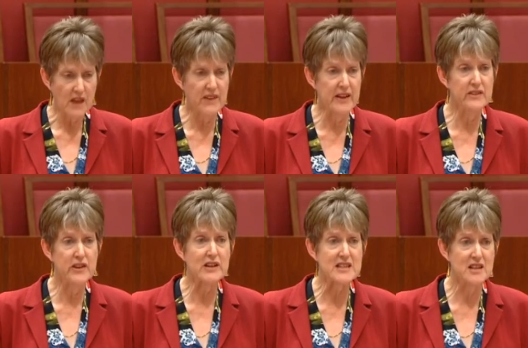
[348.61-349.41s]
They,
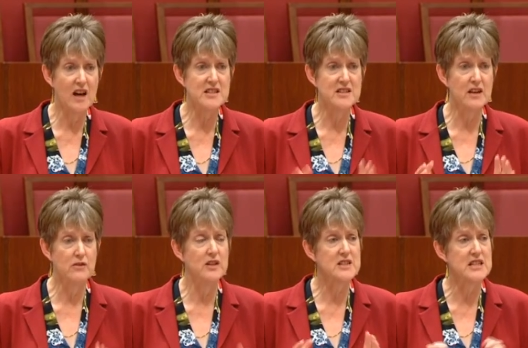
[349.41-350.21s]
are excited, they
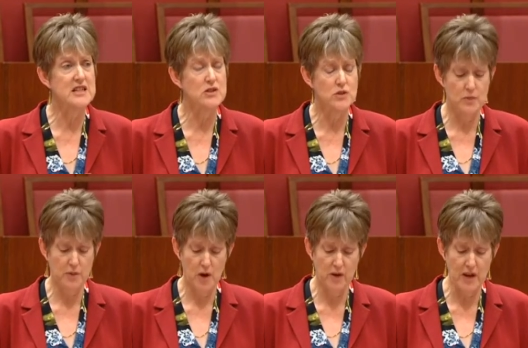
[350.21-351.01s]
volunteer to do the
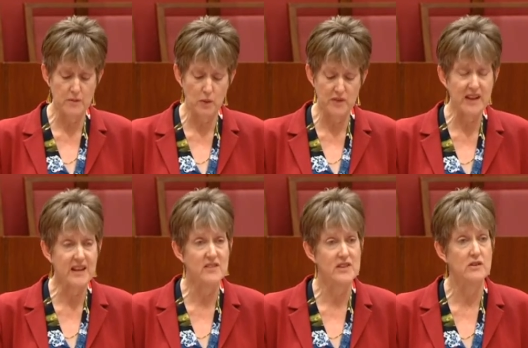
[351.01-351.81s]
program, but when they
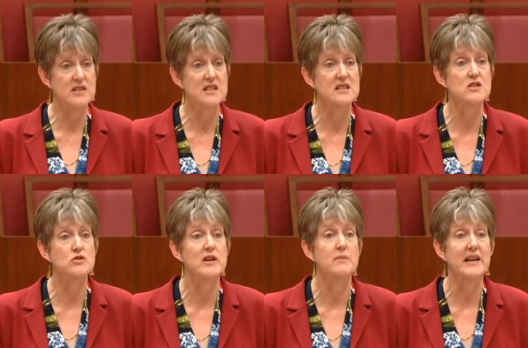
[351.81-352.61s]
get there, it's
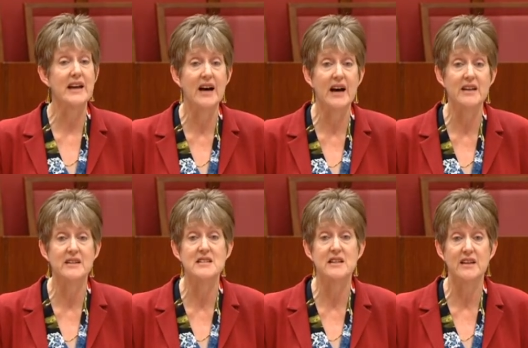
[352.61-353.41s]
extremely hard
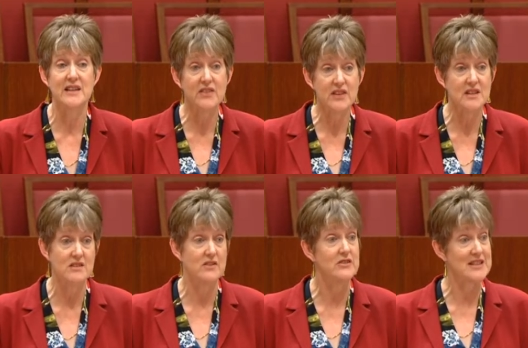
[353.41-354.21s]
and it's like nothing
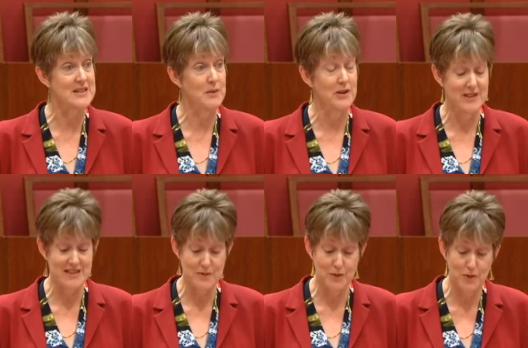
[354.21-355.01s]
they've ever
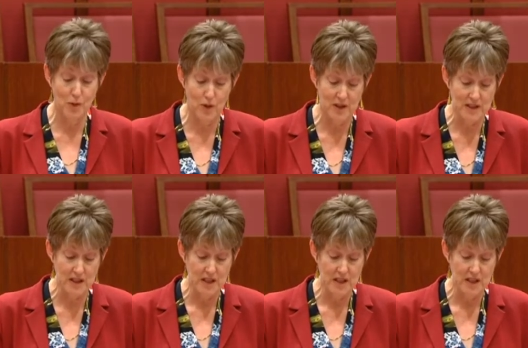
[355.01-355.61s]
experienced before.